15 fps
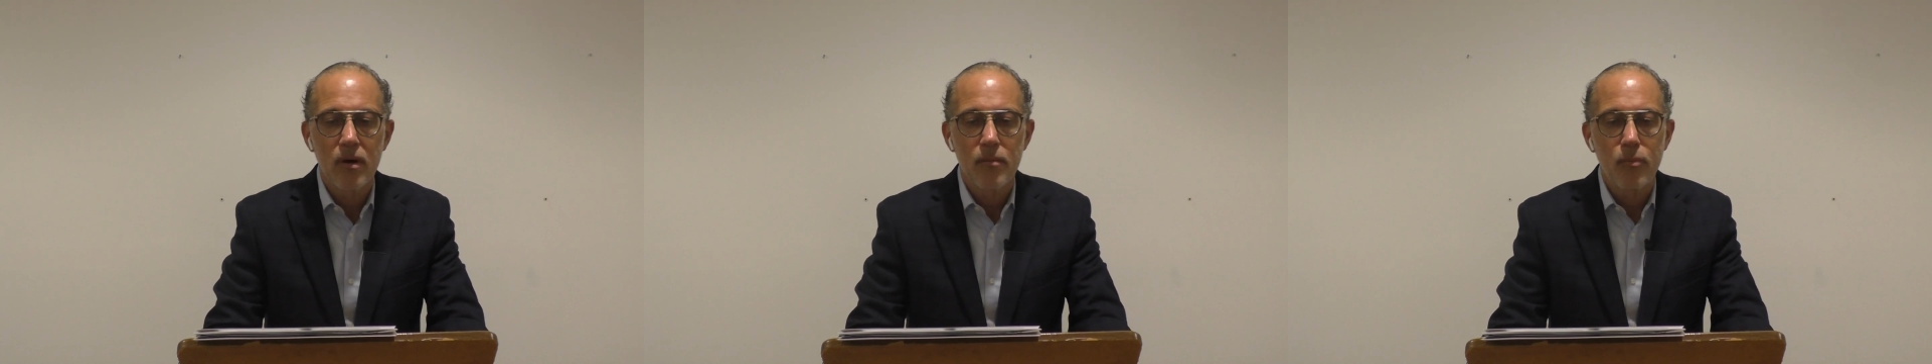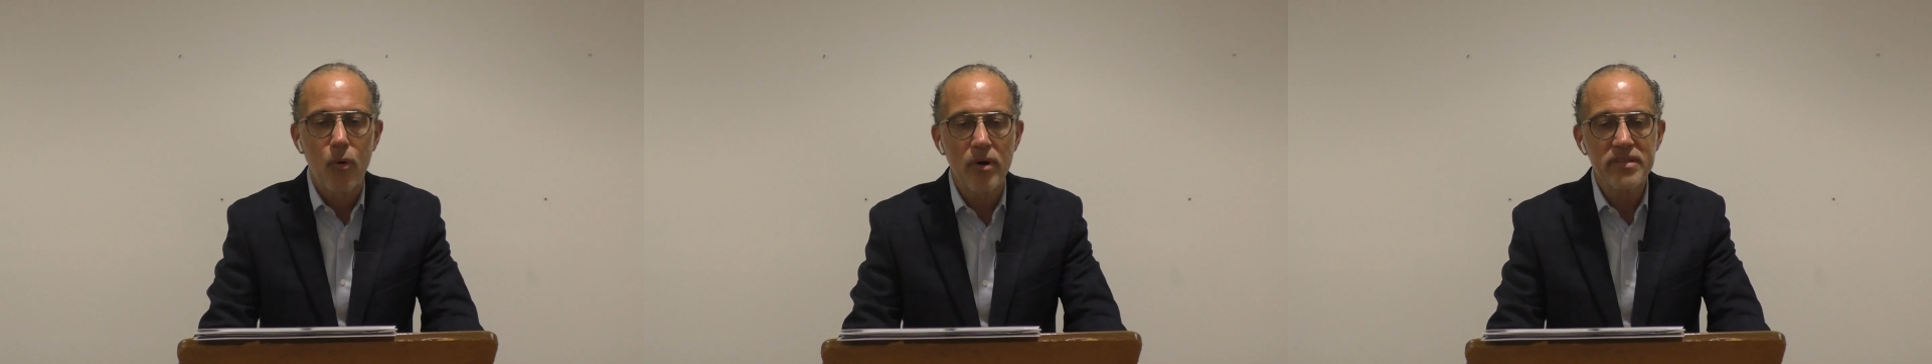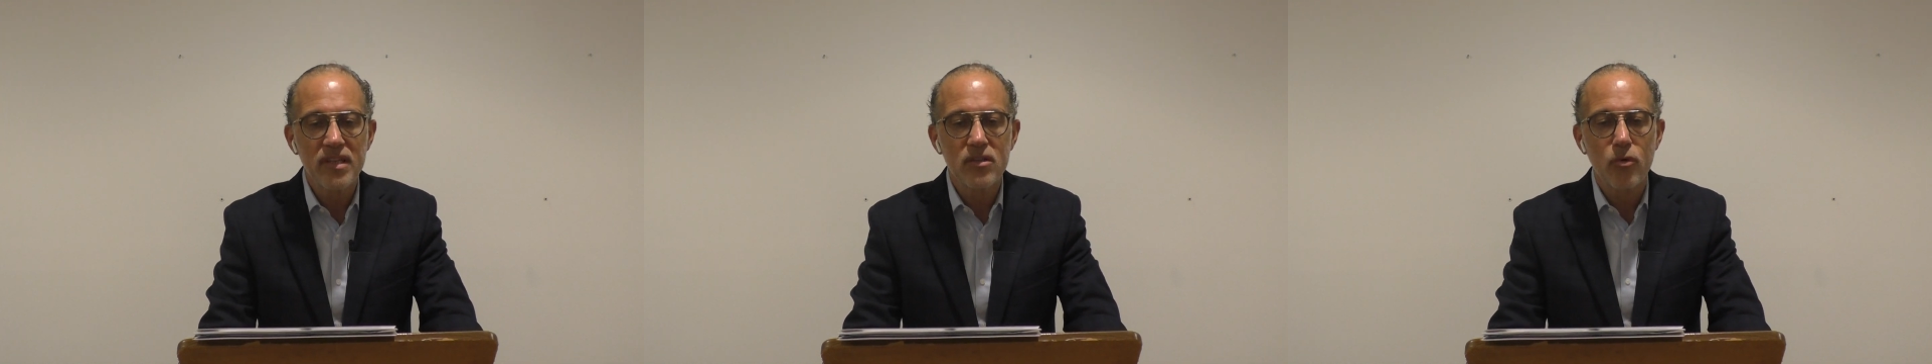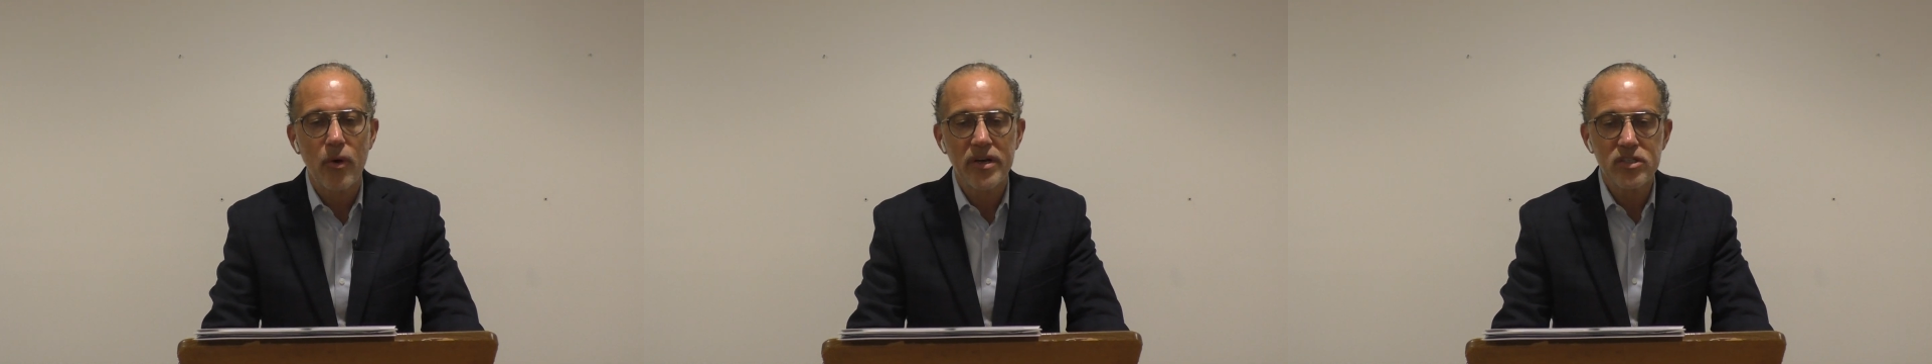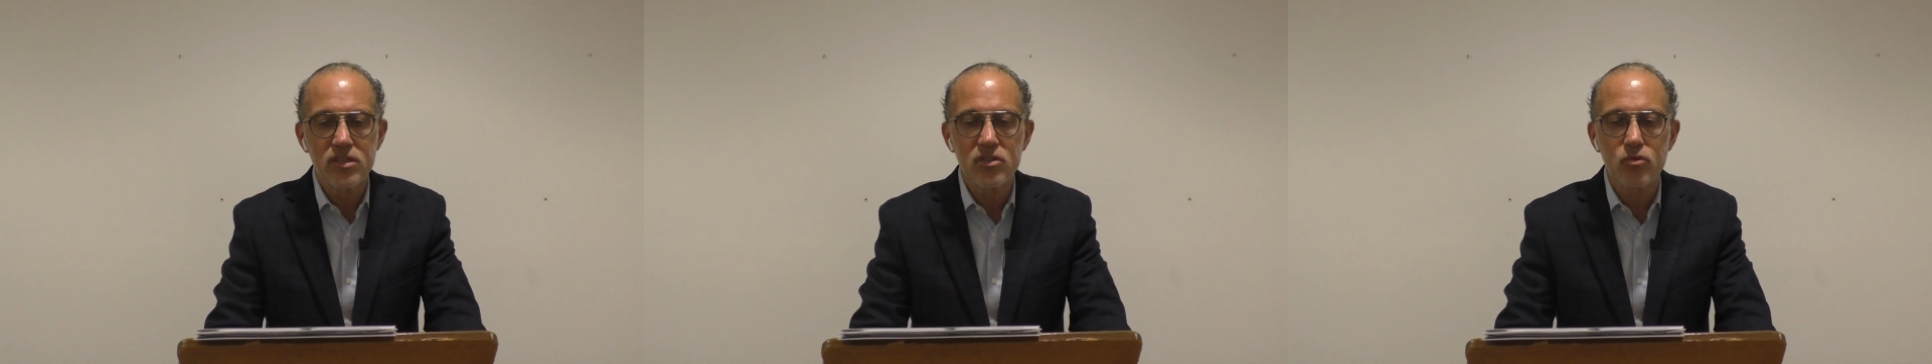Pointed
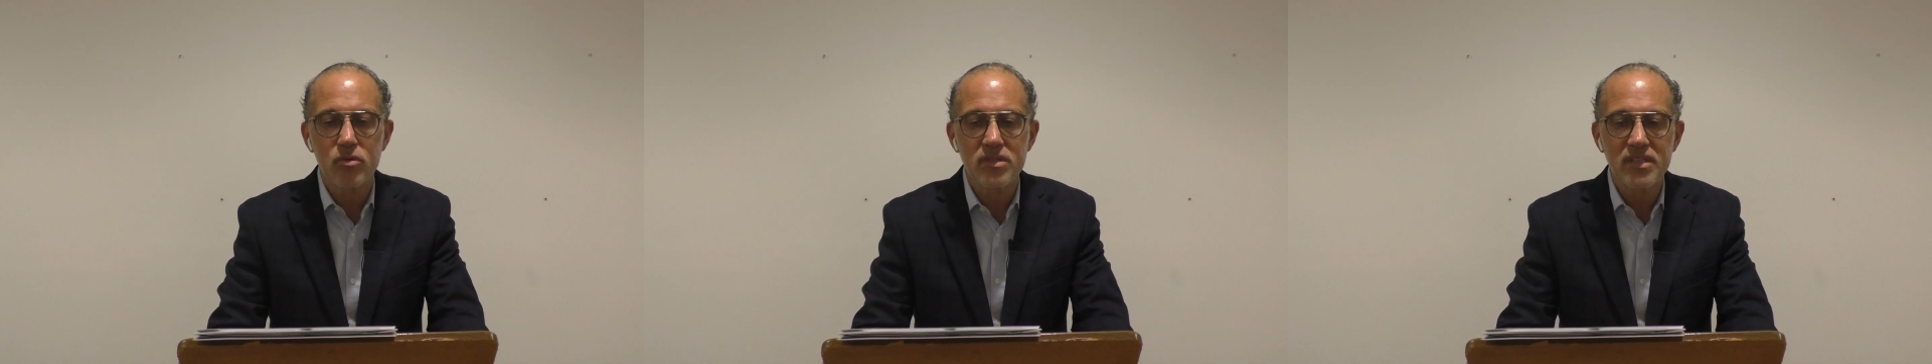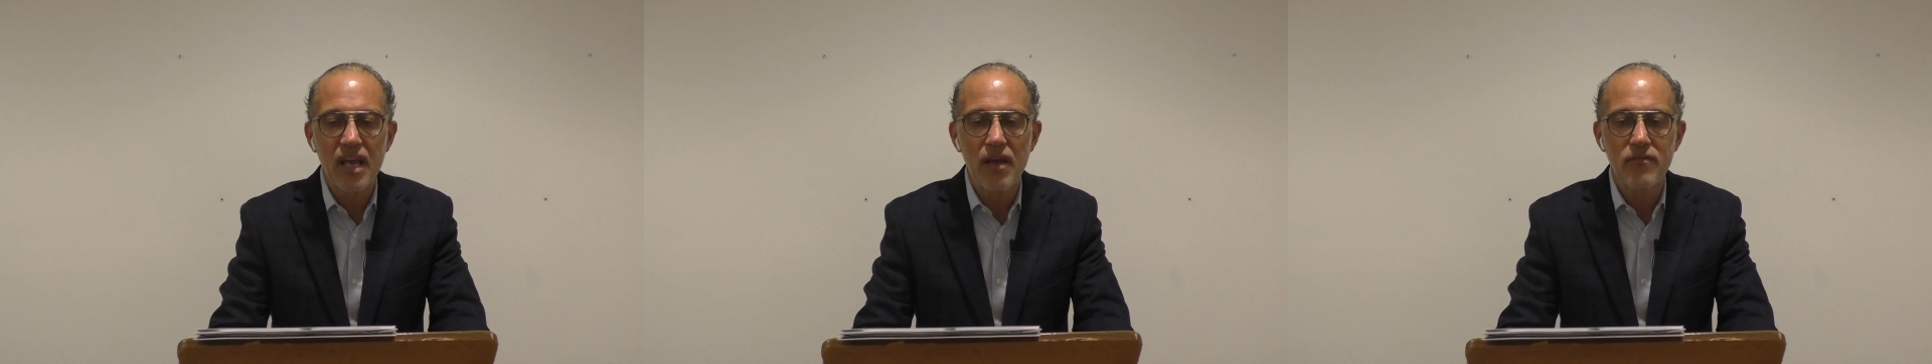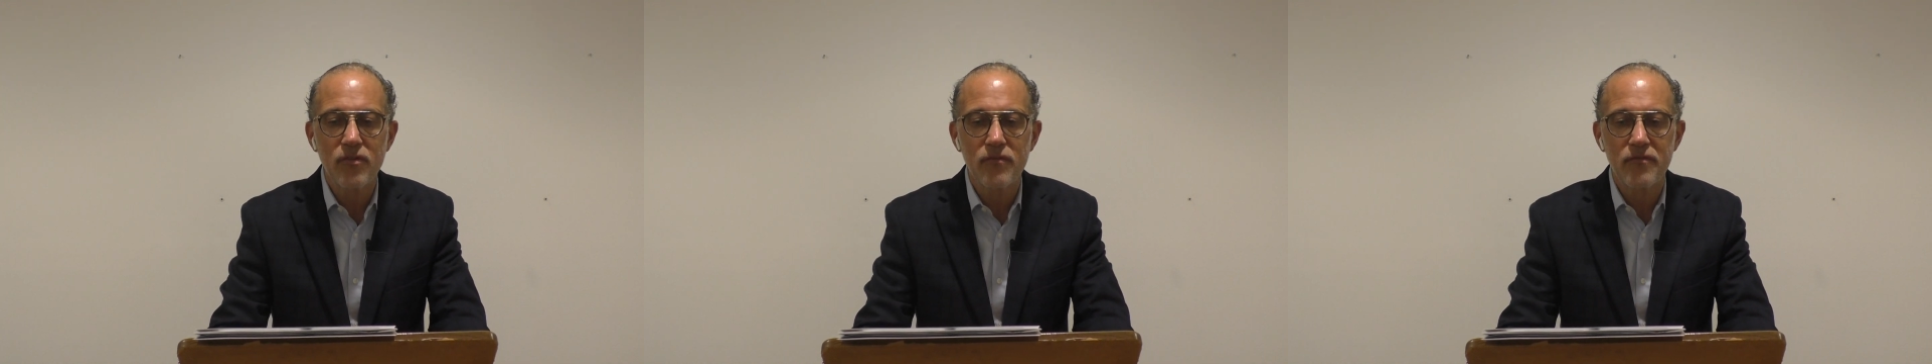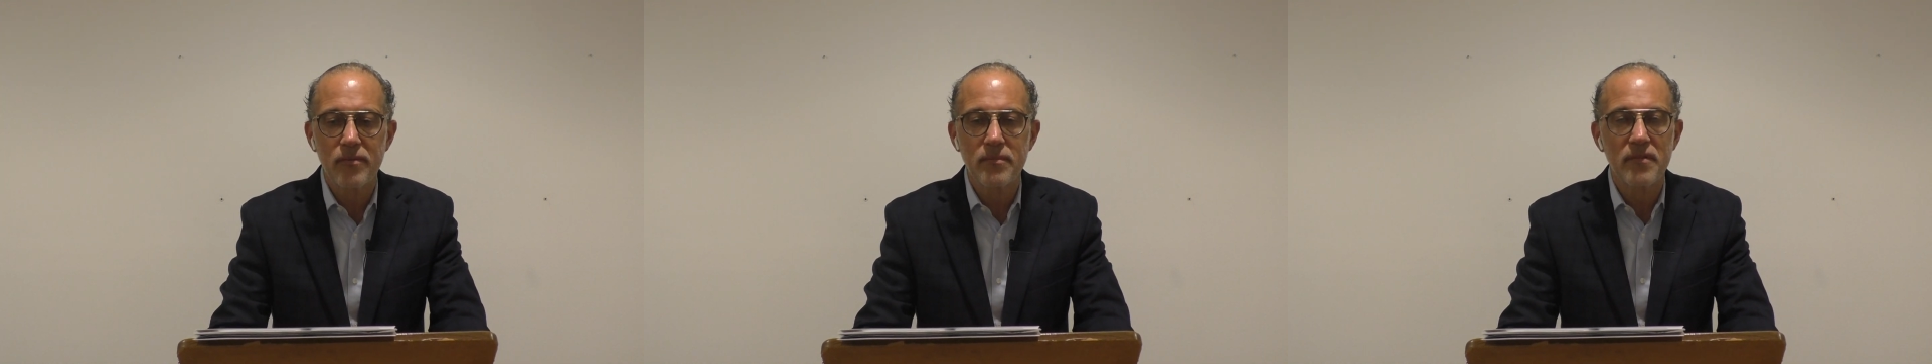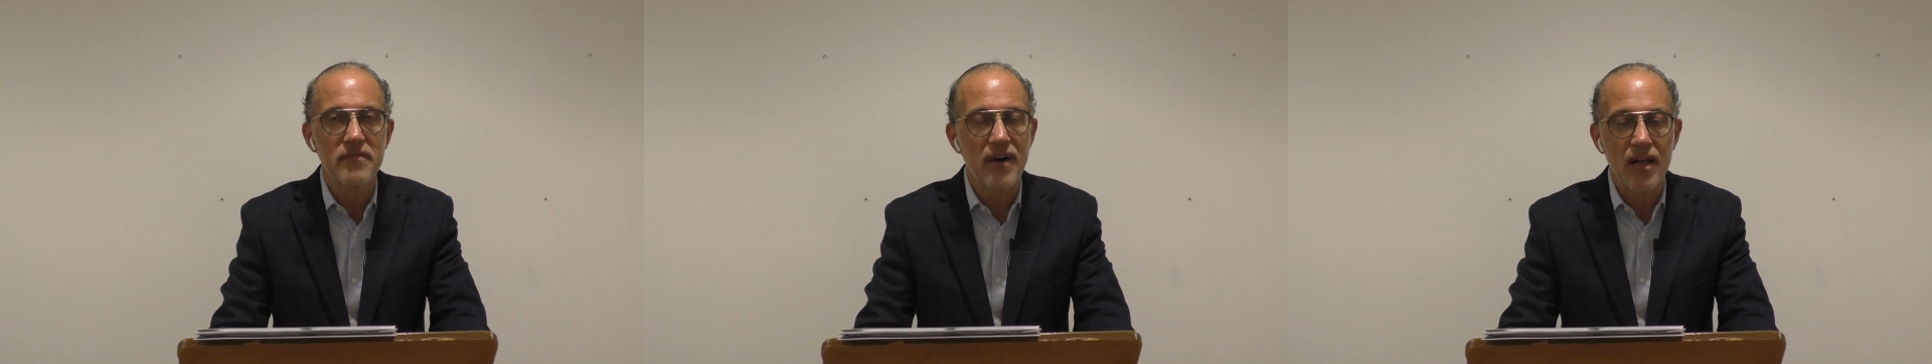questions will save you from
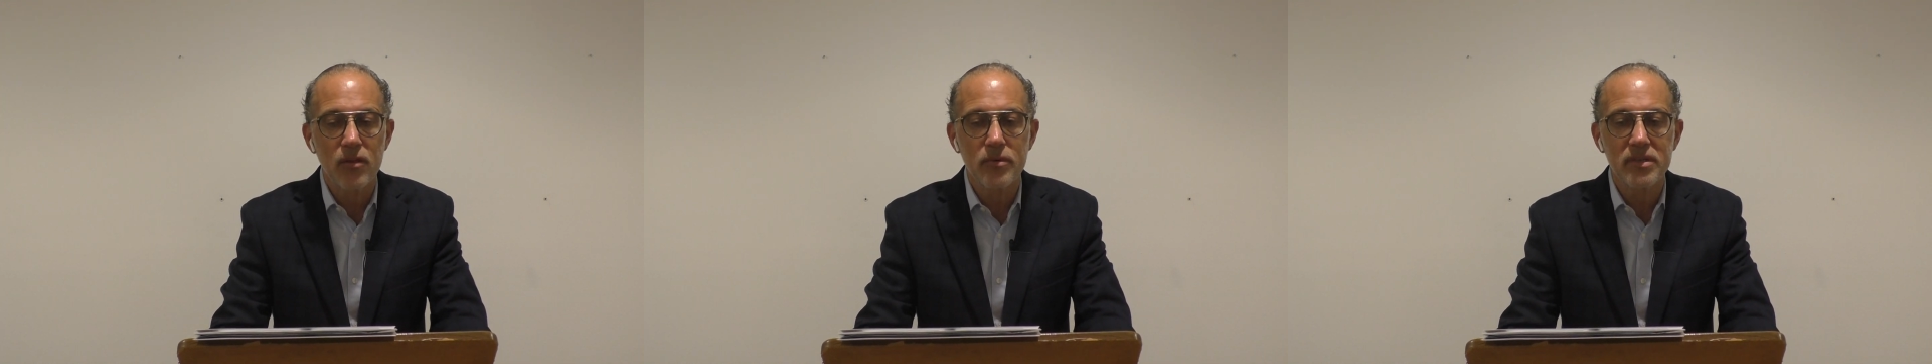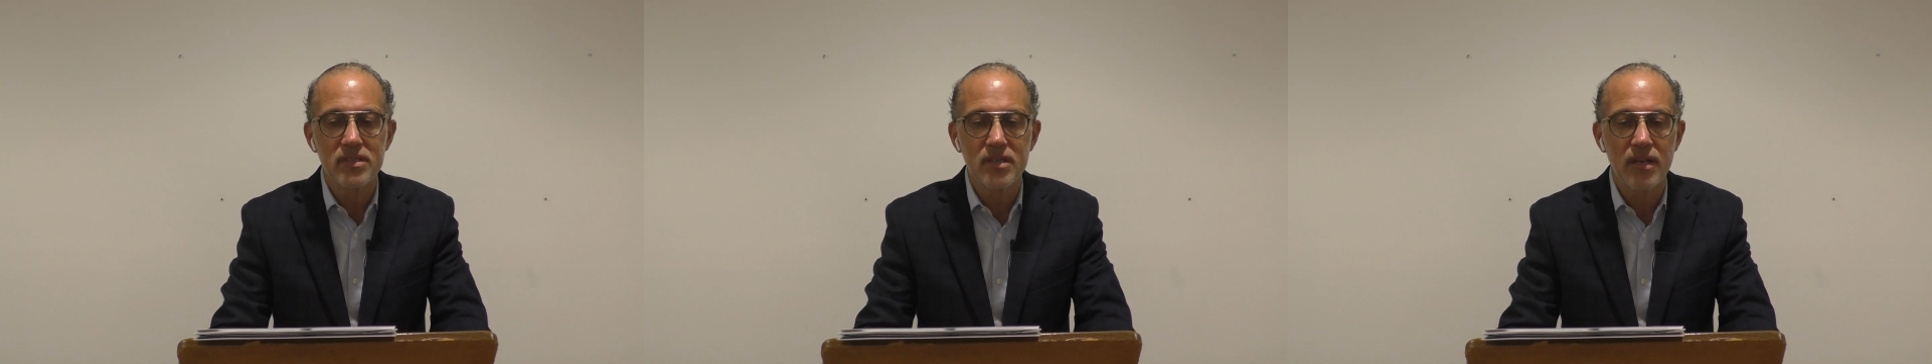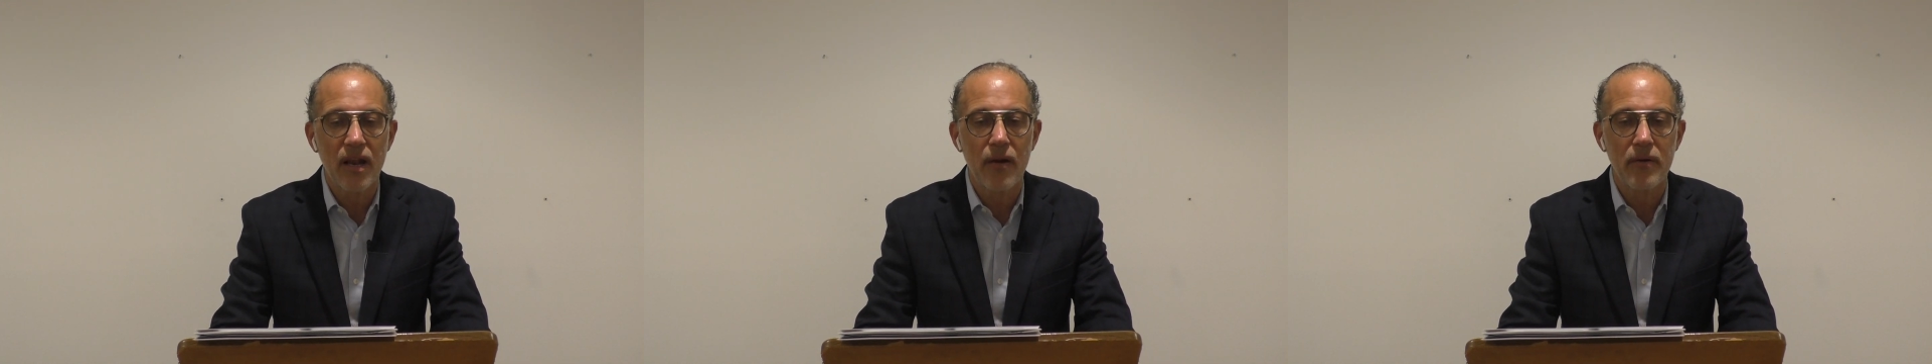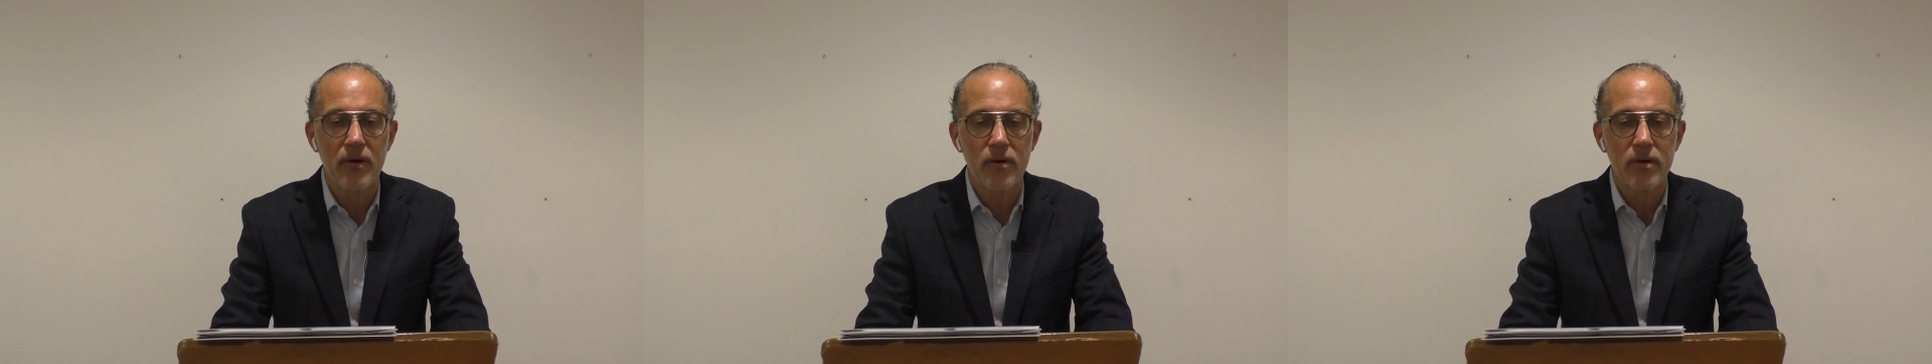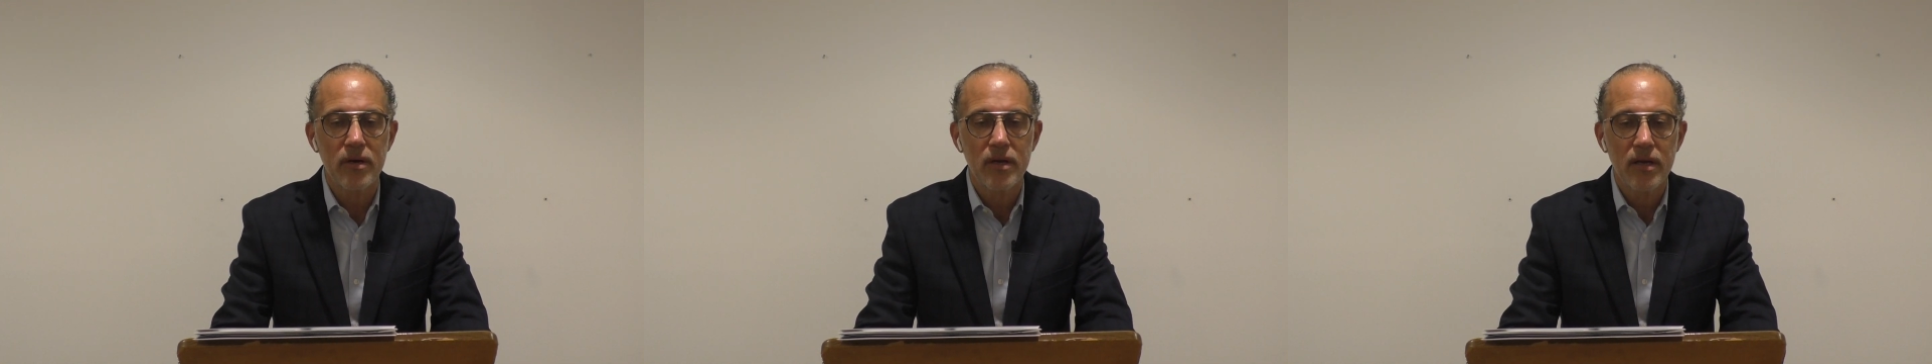the following scenario.